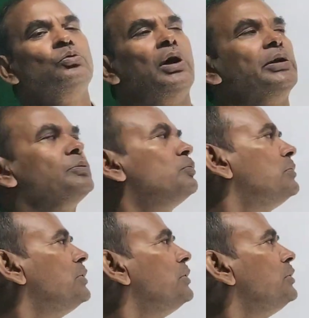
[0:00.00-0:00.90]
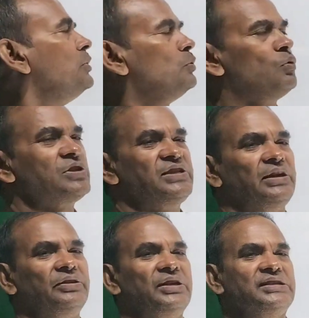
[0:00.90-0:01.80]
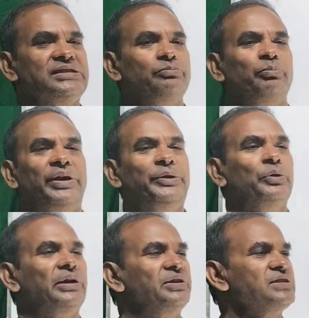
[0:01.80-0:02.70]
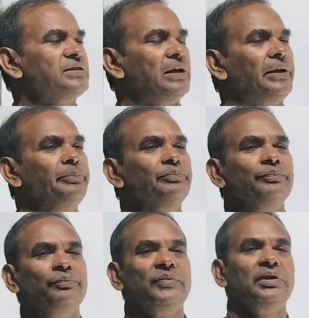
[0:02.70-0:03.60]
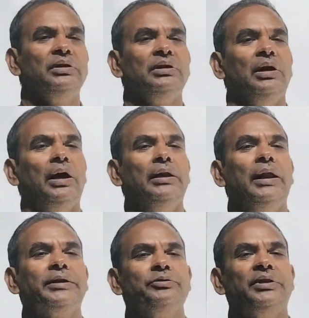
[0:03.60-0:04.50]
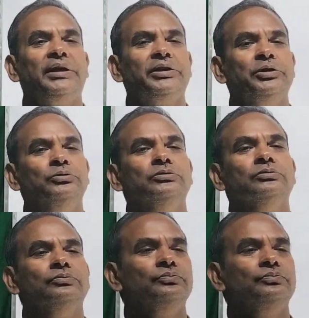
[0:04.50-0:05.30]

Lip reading: who are watching this video at this time, I'd like to thank you